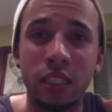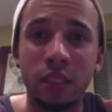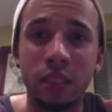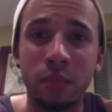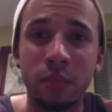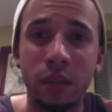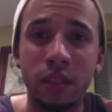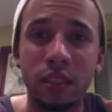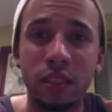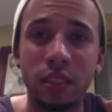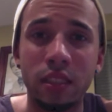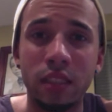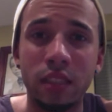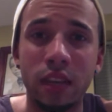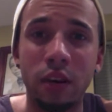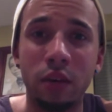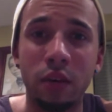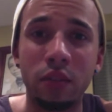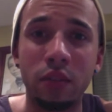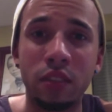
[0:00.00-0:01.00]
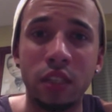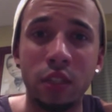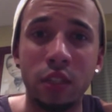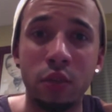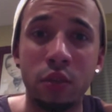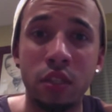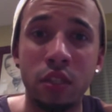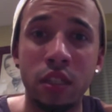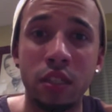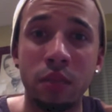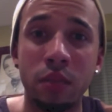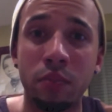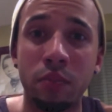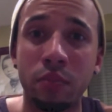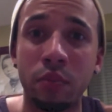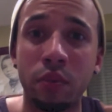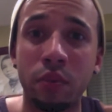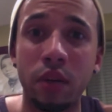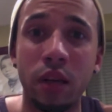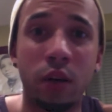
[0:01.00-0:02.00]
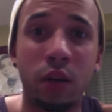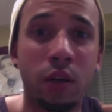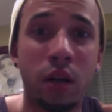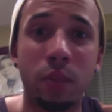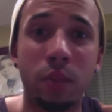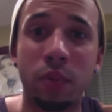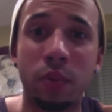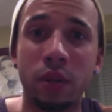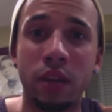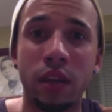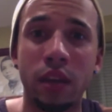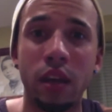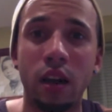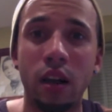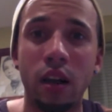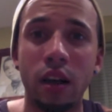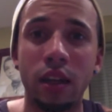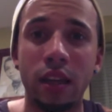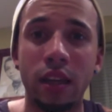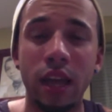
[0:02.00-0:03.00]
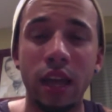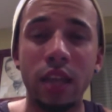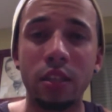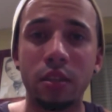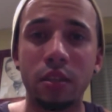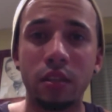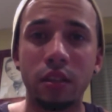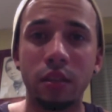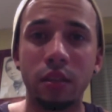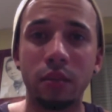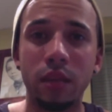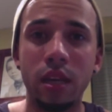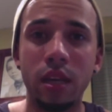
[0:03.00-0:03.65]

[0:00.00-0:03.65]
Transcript: months, and all of a sudden you see some incredible gains on them.